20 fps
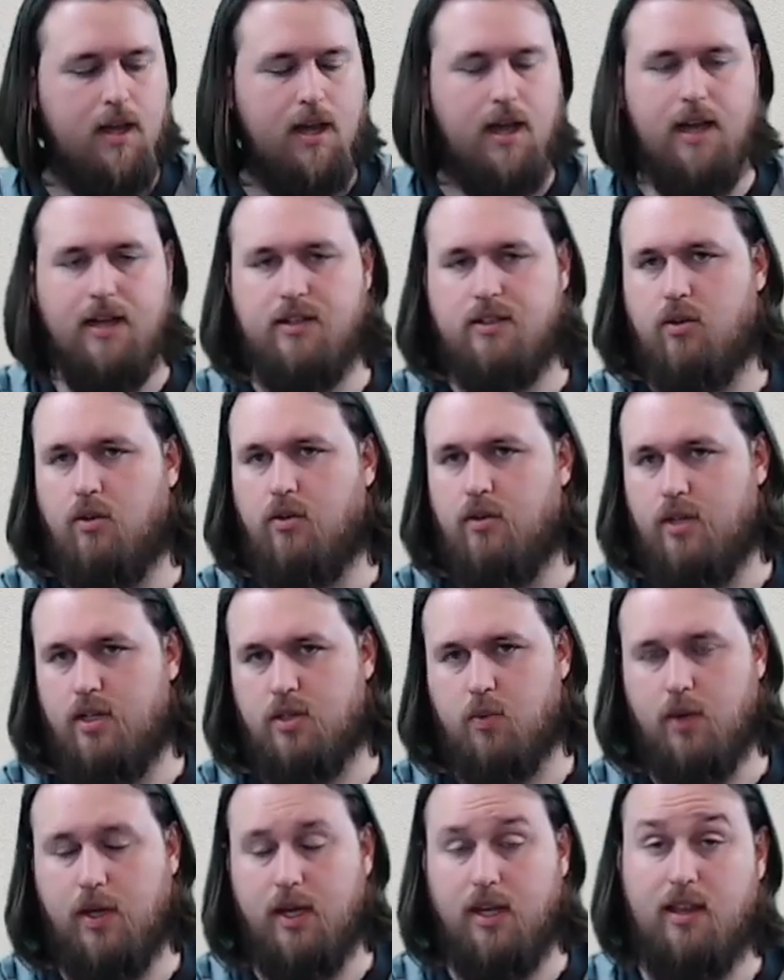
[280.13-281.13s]
And so
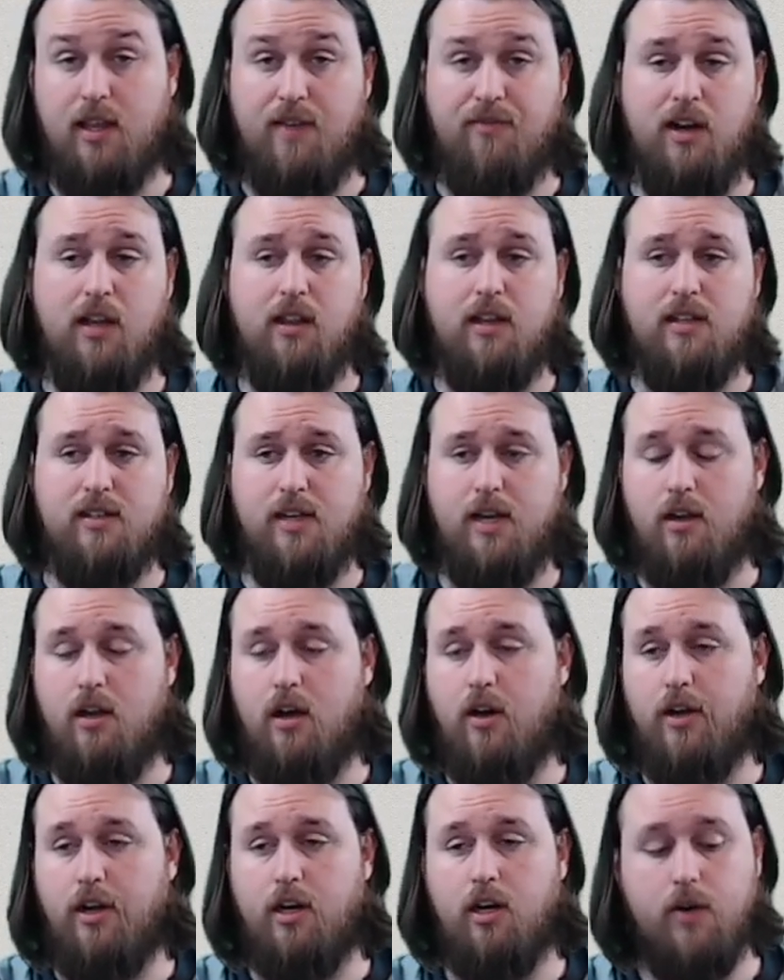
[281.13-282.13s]
this week they finally said,
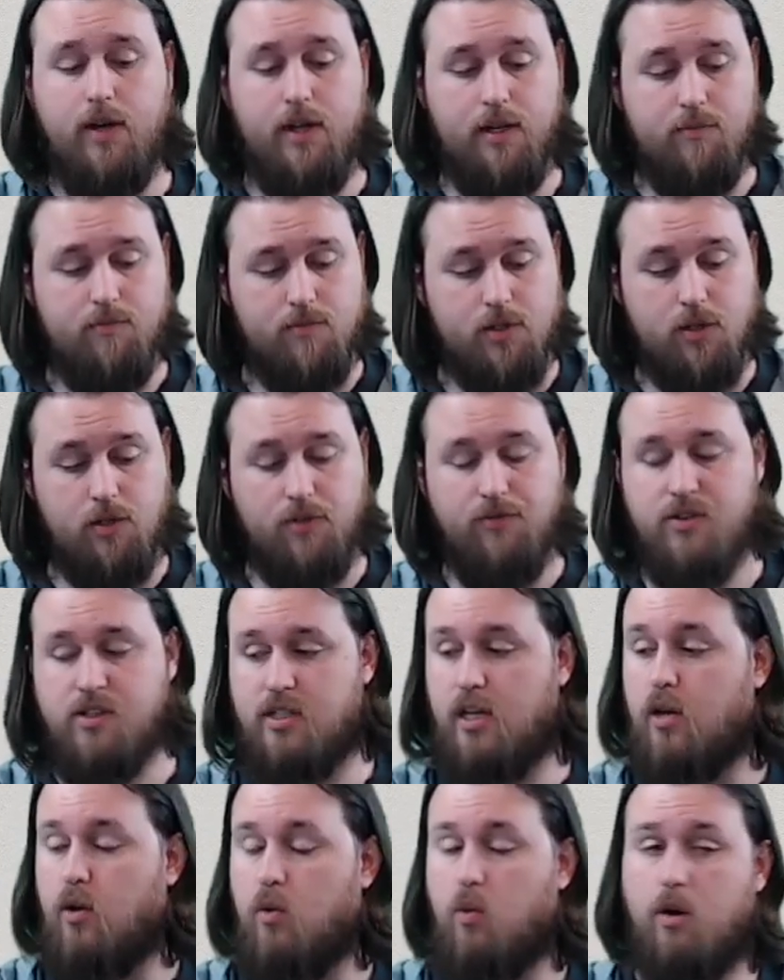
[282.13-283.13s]
no, you know what? 2 for
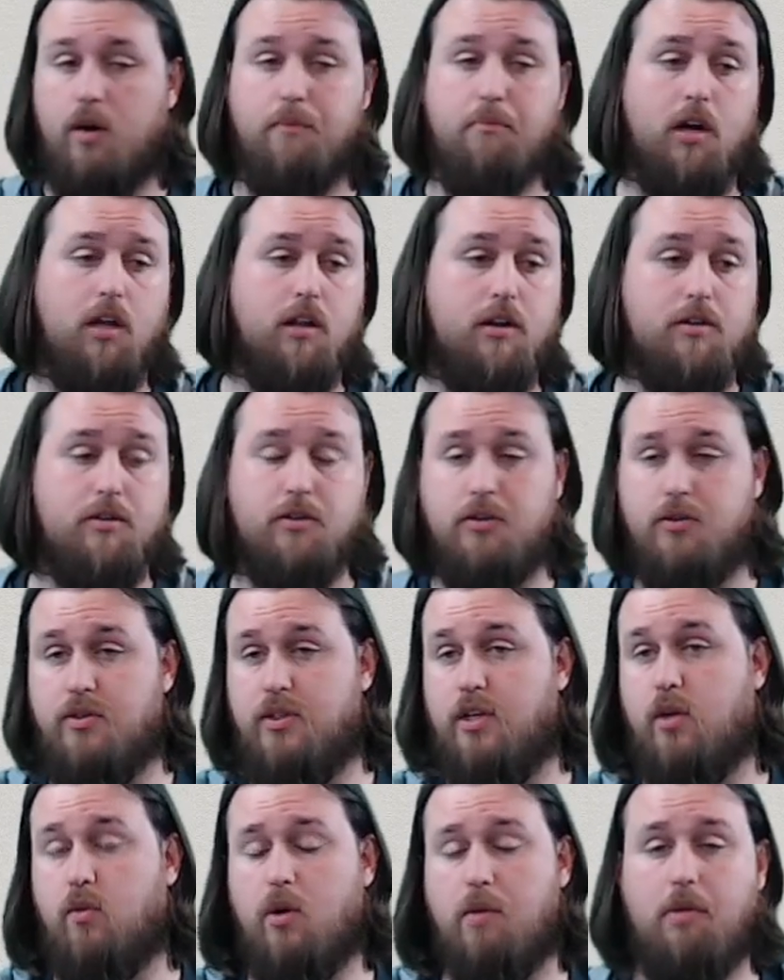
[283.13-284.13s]
Zeke, 1 Pollard. 2
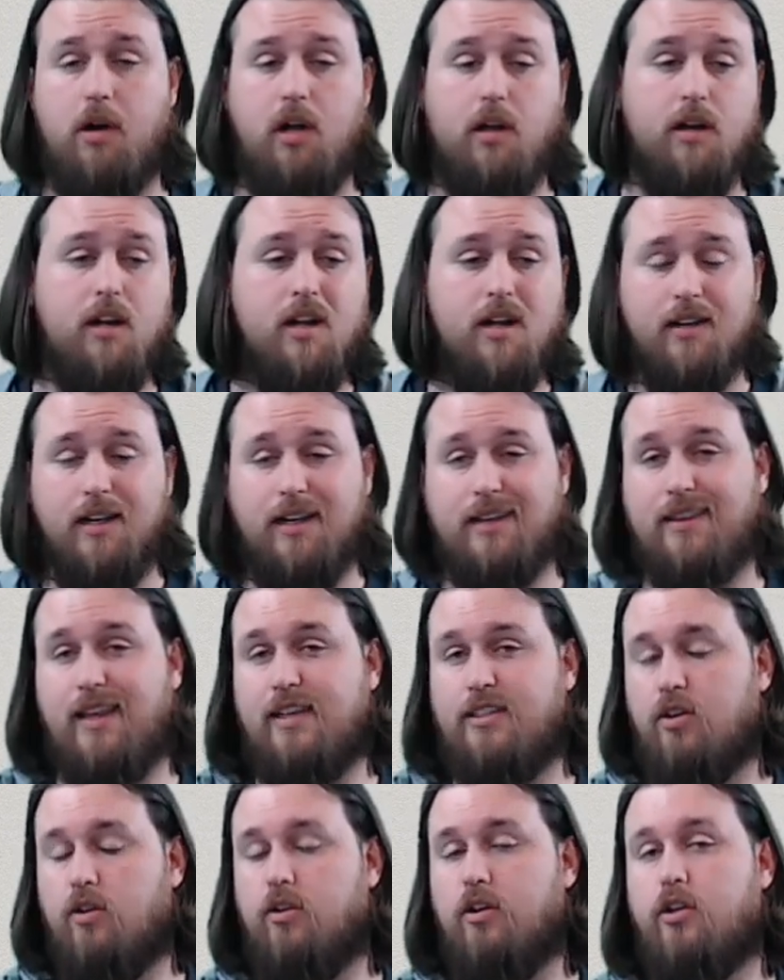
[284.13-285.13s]
Zeke, 1 Pollard. Like, they
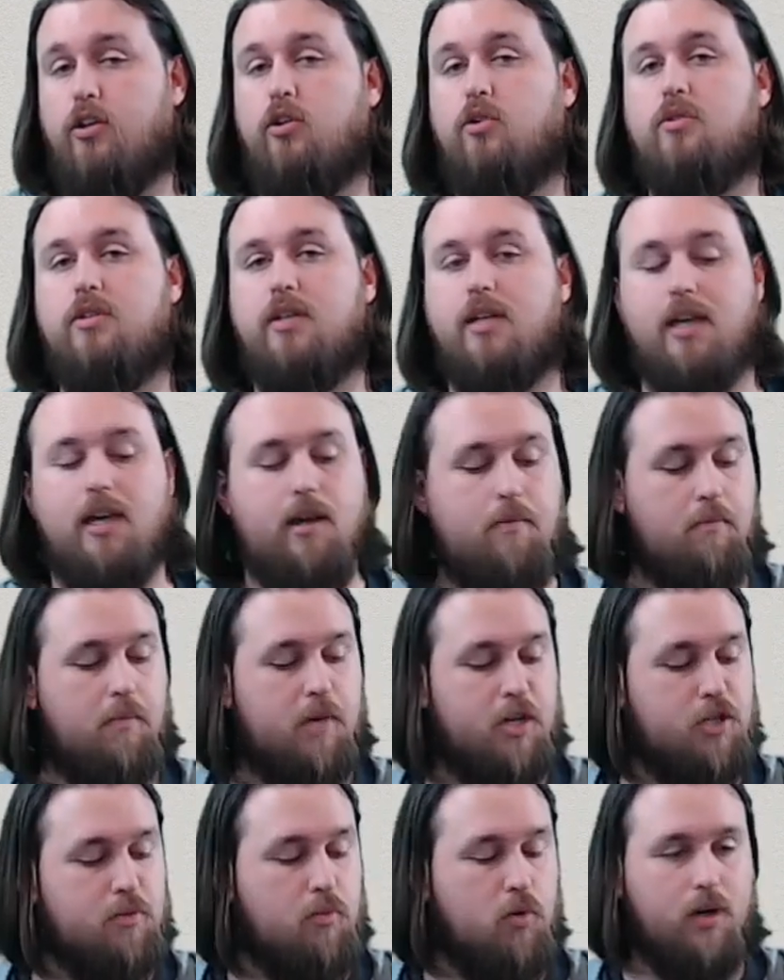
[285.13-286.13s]
started using him
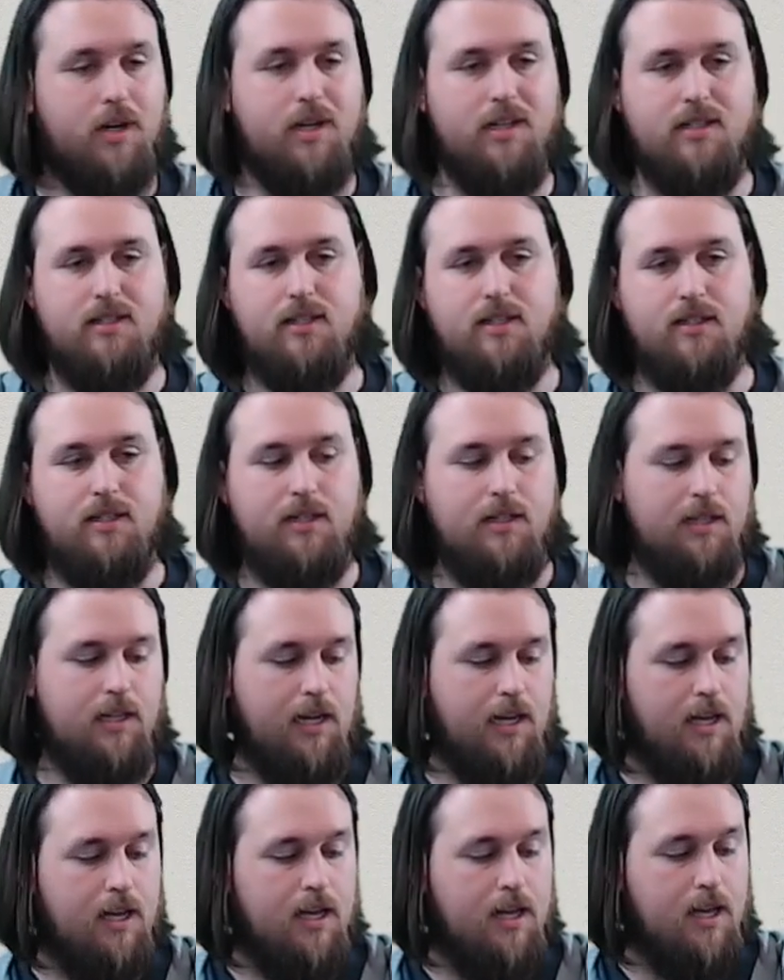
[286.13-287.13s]
much more
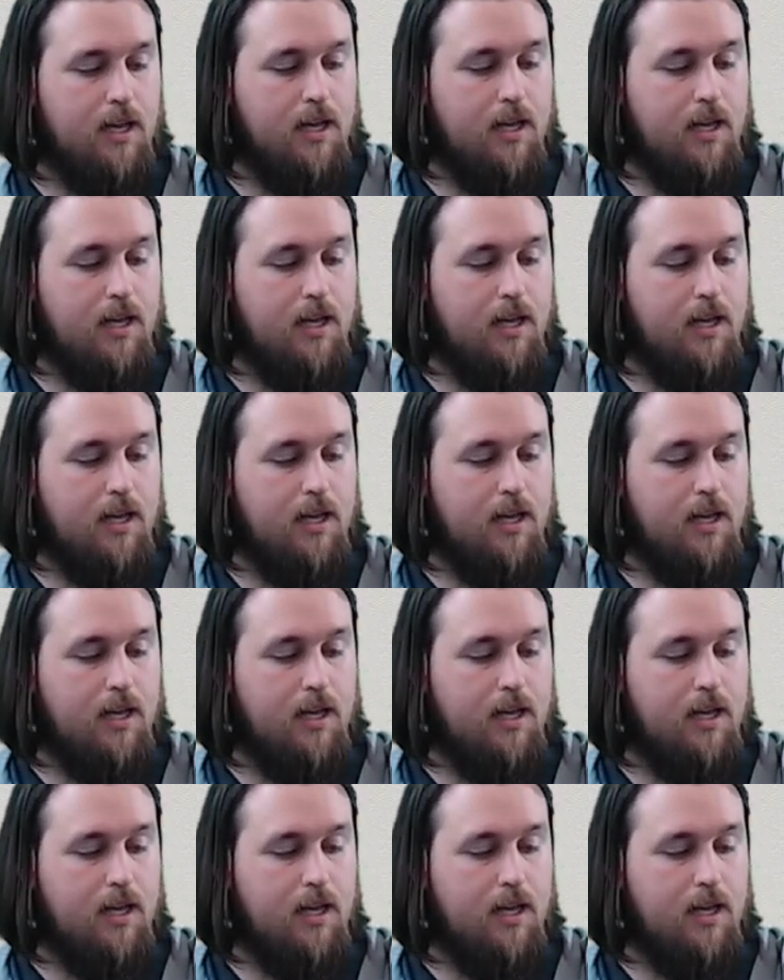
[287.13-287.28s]
consistently.